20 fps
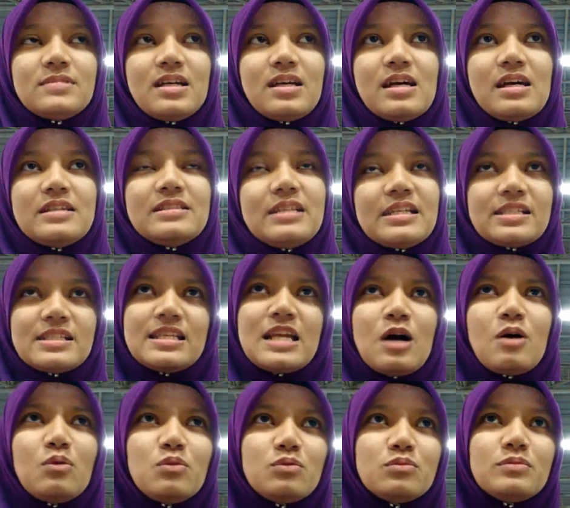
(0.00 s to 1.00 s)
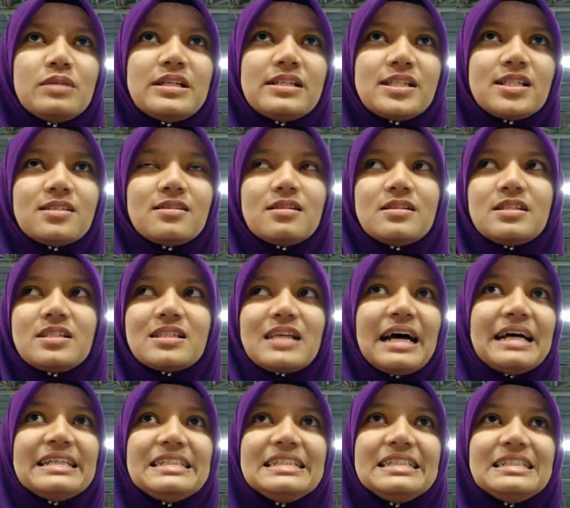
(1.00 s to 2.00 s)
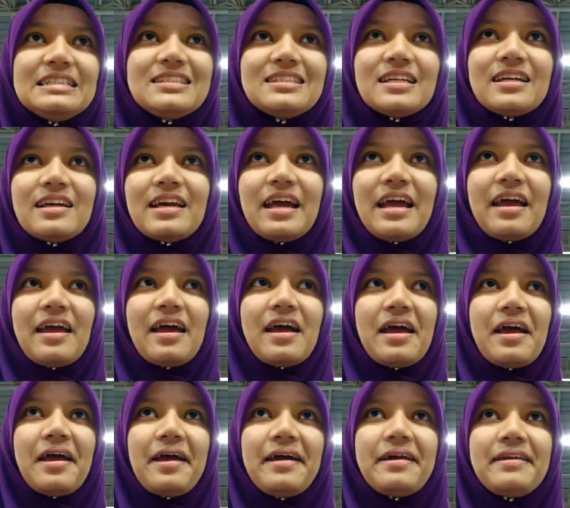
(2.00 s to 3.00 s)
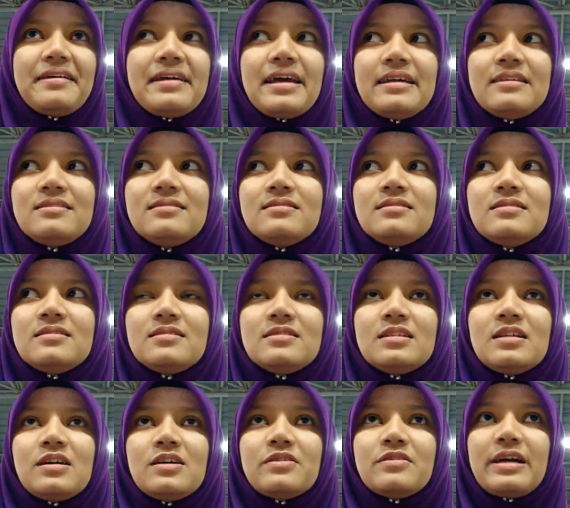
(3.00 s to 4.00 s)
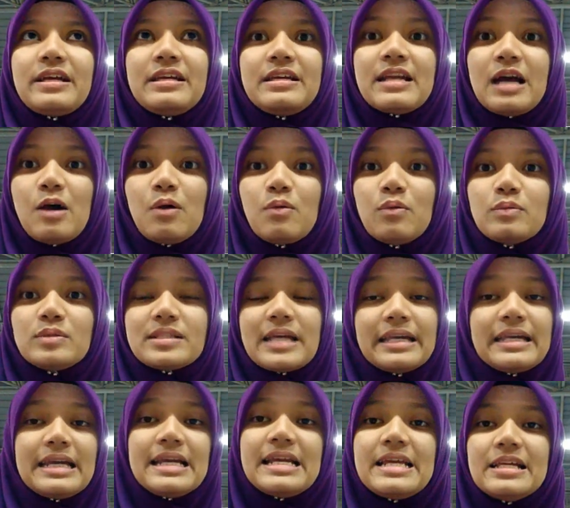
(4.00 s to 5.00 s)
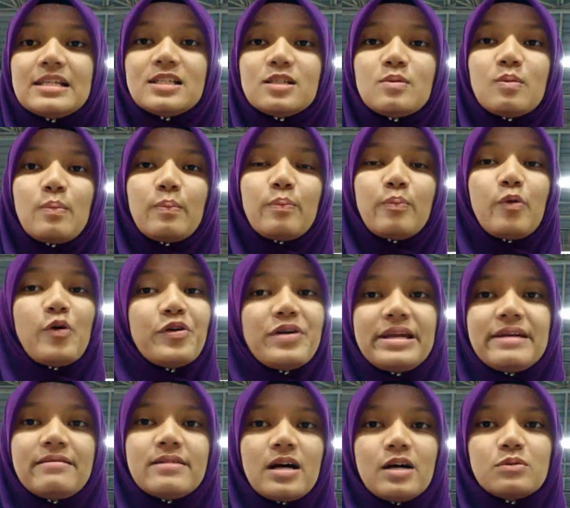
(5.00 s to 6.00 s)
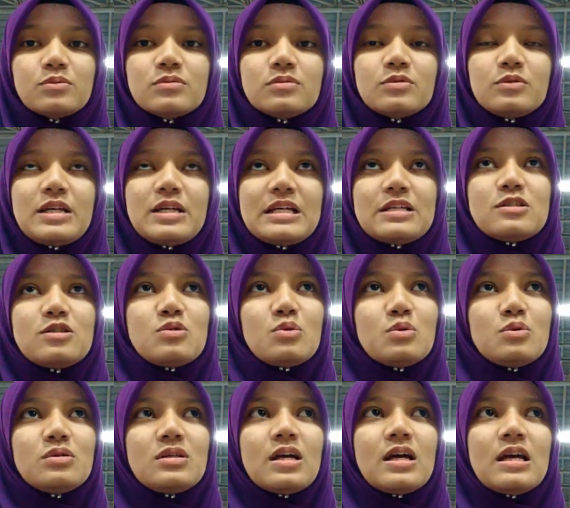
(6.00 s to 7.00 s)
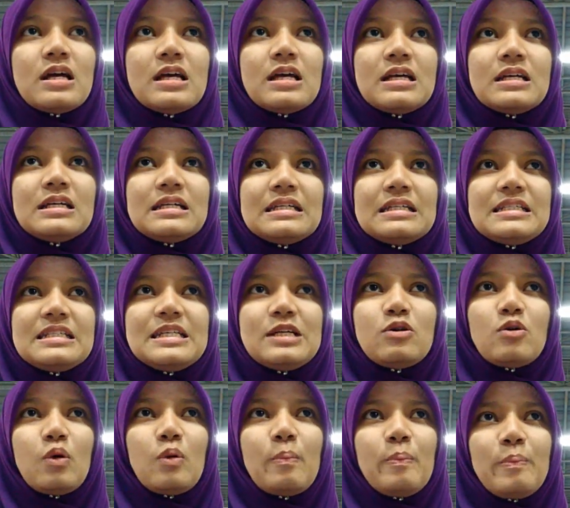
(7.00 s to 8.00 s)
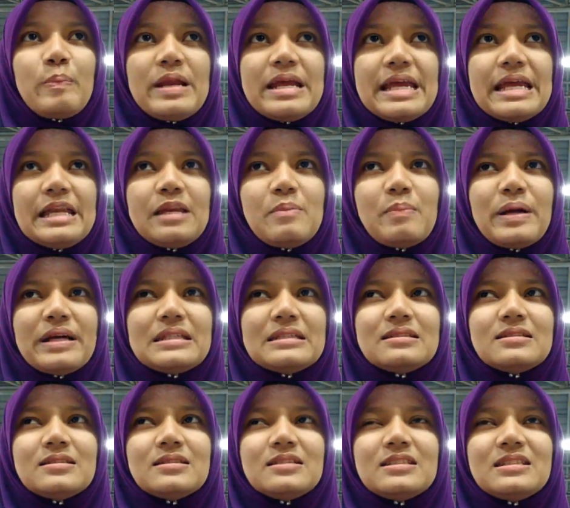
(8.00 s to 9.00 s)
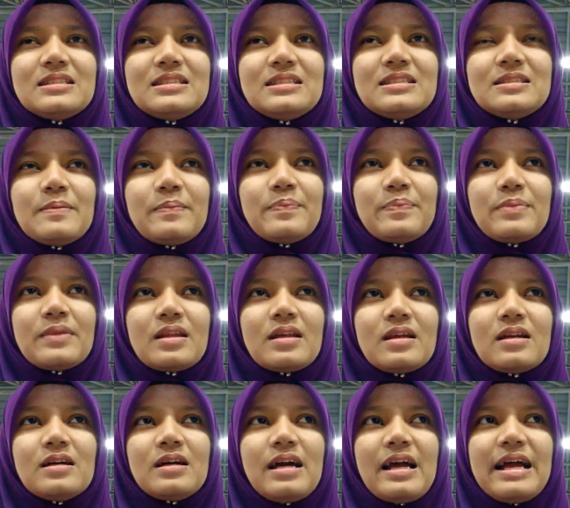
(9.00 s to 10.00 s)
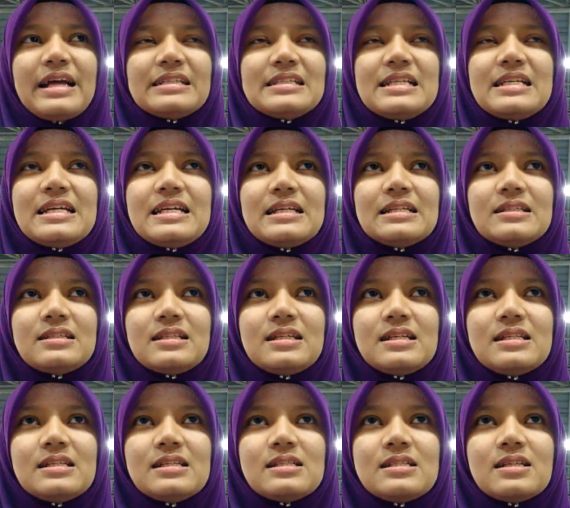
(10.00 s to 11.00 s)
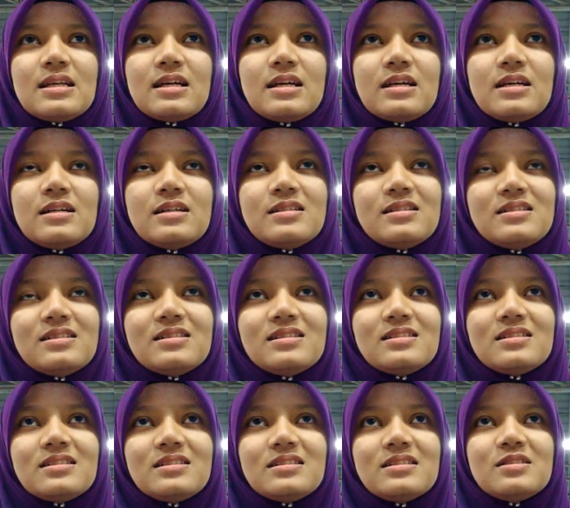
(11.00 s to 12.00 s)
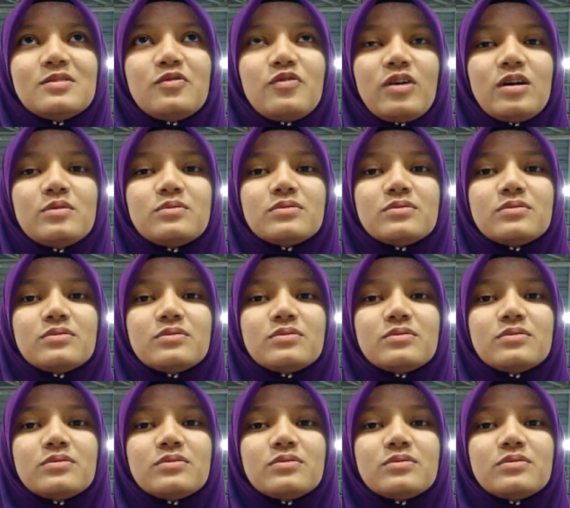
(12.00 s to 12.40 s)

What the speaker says: just now it's sunny, and then right now suddenly it's pouring down. Okay, so she complained, but actually it is her fault.